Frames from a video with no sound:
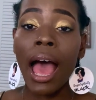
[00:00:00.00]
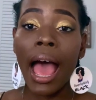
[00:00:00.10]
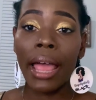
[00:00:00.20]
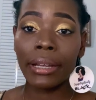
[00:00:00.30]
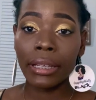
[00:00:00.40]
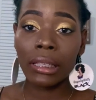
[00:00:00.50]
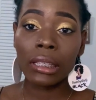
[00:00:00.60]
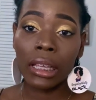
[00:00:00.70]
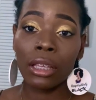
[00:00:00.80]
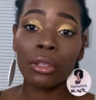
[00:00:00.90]
I did
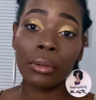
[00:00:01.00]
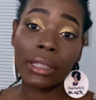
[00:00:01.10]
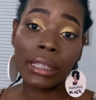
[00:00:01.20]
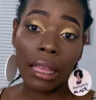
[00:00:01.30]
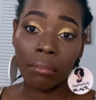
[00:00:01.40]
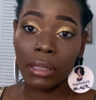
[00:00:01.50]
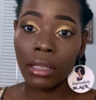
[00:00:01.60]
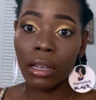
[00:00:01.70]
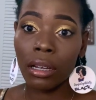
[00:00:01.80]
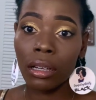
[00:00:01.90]
take it three times
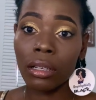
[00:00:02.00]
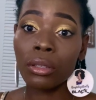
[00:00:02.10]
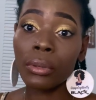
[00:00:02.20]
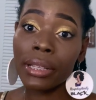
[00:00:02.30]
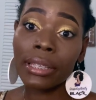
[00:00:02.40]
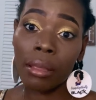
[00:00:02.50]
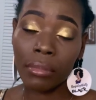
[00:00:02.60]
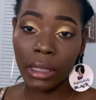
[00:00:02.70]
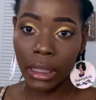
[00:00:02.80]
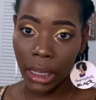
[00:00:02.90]
uh three times
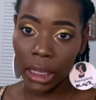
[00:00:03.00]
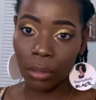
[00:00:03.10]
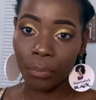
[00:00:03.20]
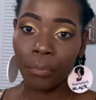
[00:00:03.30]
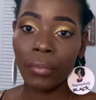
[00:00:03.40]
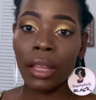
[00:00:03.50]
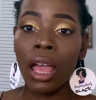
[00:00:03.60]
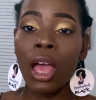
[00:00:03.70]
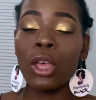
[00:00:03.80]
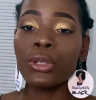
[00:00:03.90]
a day.
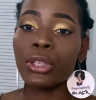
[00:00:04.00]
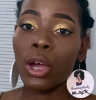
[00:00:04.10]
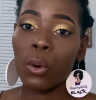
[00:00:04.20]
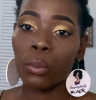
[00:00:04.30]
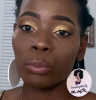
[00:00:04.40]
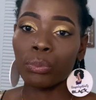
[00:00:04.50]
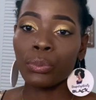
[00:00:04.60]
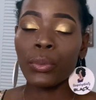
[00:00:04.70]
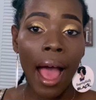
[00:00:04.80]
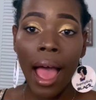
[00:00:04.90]
So
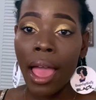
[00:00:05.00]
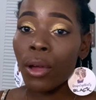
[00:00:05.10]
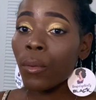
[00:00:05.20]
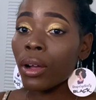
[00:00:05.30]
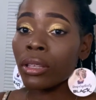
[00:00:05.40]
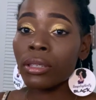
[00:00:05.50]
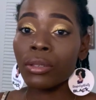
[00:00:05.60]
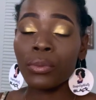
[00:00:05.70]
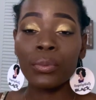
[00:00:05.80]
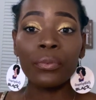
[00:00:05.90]
it was
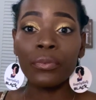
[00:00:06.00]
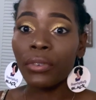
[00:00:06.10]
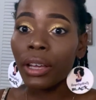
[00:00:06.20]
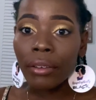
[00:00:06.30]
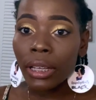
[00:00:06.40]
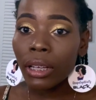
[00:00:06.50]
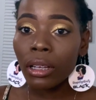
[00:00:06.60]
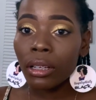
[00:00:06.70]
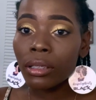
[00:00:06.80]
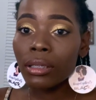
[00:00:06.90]
very
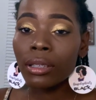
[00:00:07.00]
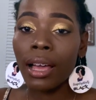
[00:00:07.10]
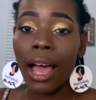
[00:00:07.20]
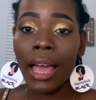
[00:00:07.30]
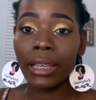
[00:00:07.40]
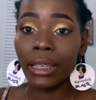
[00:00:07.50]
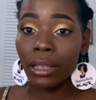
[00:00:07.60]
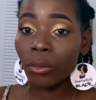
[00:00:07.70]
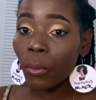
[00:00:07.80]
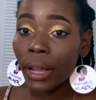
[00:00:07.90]
good. I
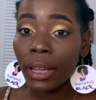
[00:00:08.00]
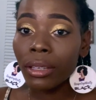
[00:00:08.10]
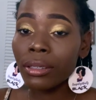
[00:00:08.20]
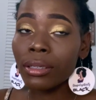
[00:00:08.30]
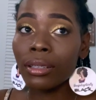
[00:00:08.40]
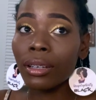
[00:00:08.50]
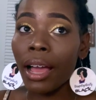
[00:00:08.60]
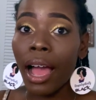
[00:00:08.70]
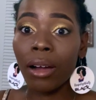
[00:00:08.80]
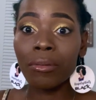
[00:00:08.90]
gained weight.
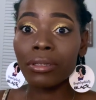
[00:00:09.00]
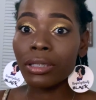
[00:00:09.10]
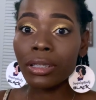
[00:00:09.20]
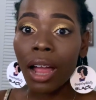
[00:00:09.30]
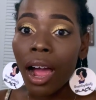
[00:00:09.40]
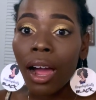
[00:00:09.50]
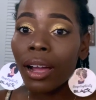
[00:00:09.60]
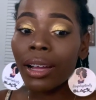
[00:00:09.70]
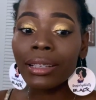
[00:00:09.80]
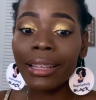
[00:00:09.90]
I was
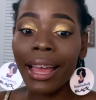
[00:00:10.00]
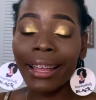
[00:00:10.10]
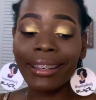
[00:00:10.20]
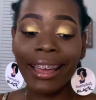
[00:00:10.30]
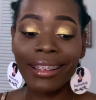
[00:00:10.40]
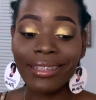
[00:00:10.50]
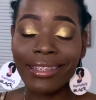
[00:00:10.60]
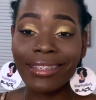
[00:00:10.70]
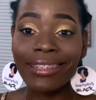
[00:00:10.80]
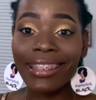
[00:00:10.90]
shocked that I
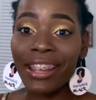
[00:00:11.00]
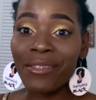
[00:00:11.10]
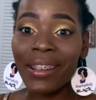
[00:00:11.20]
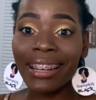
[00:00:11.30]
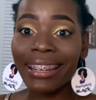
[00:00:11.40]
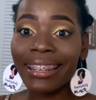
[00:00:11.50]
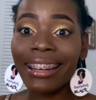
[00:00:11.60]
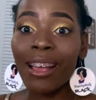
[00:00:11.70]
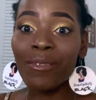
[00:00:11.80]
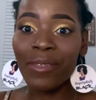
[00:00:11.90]
gained weight
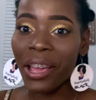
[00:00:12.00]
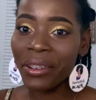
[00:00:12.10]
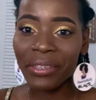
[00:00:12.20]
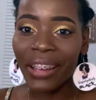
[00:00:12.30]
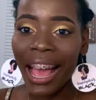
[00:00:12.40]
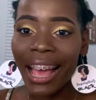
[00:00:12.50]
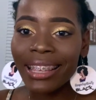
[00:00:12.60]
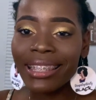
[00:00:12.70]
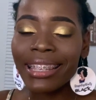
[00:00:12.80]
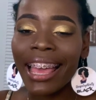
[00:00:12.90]
very fast,